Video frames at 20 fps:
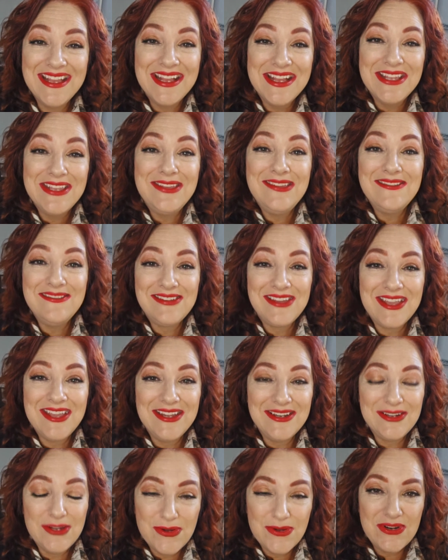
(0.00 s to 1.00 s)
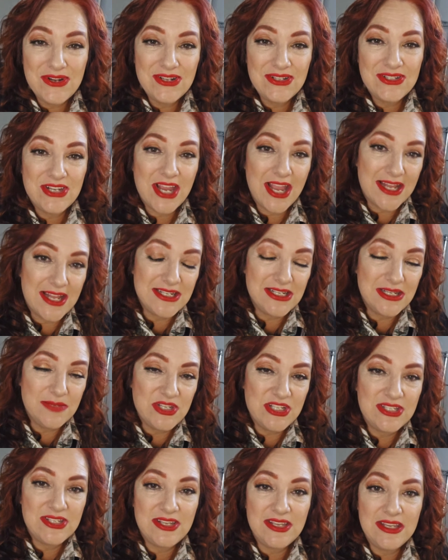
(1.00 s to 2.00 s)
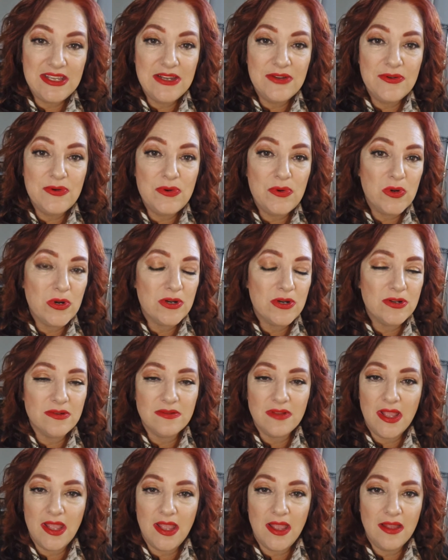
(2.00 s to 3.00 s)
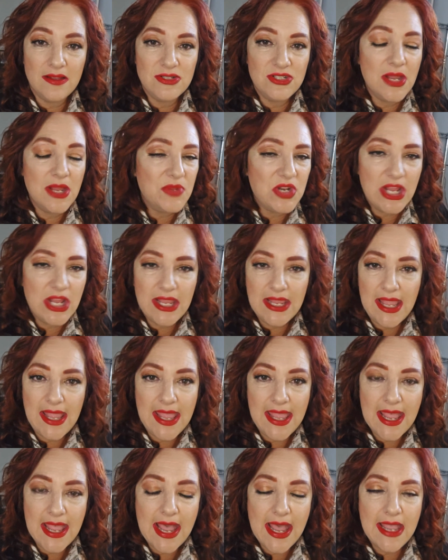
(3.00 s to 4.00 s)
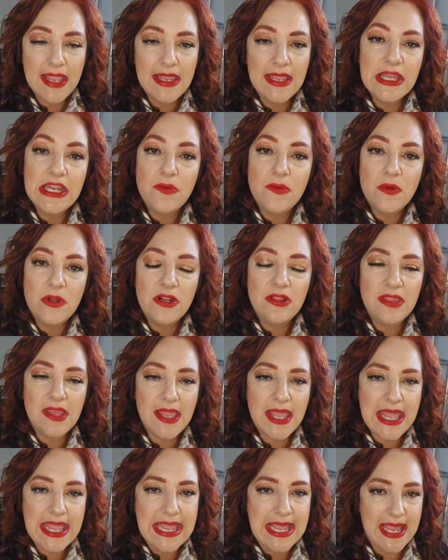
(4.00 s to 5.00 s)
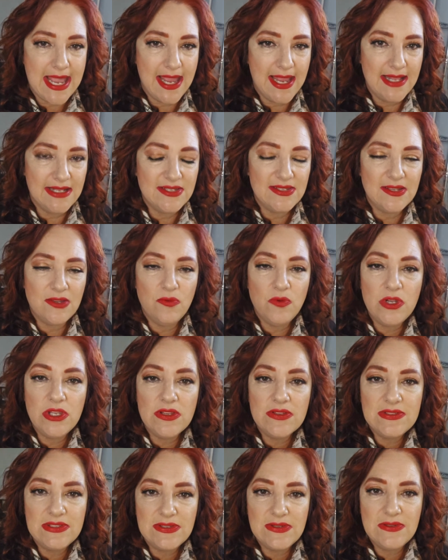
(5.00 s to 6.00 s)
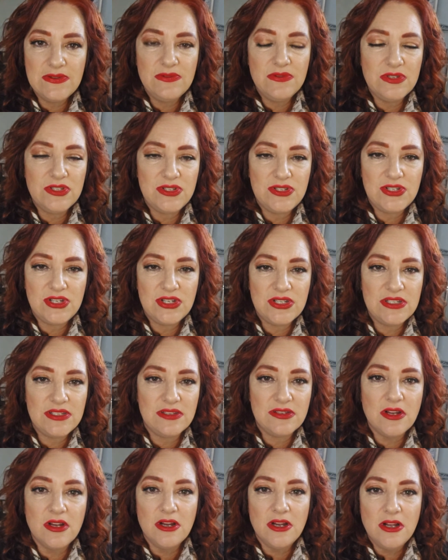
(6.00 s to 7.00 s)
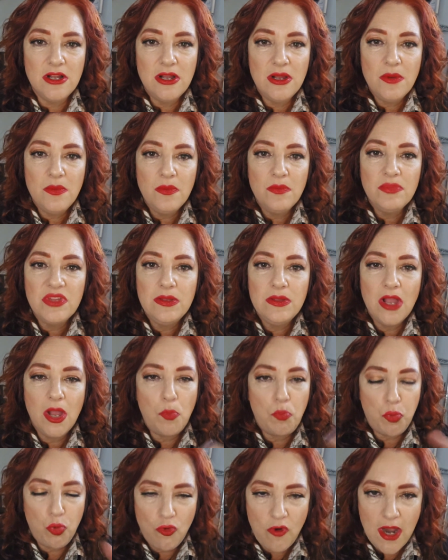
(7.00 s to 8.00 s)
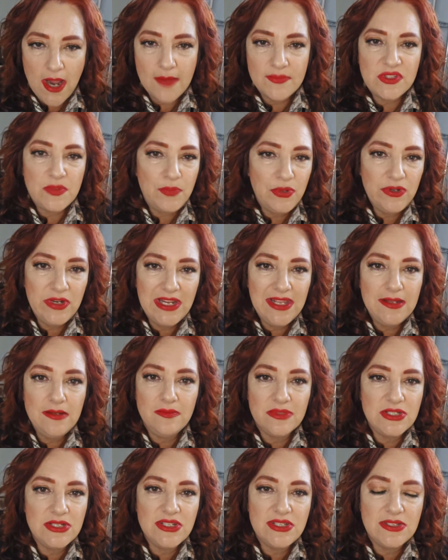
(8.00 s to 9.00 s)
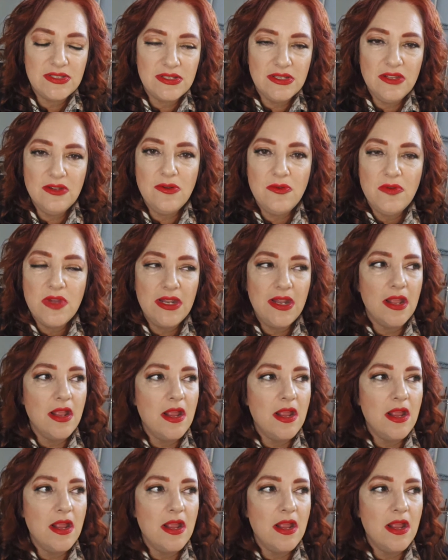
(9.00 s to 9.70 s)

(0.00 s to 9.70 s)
You can go to ChatGPT or Gemini AI, any one of the AIs, and what you do is just a prompt. Put in just, you know what?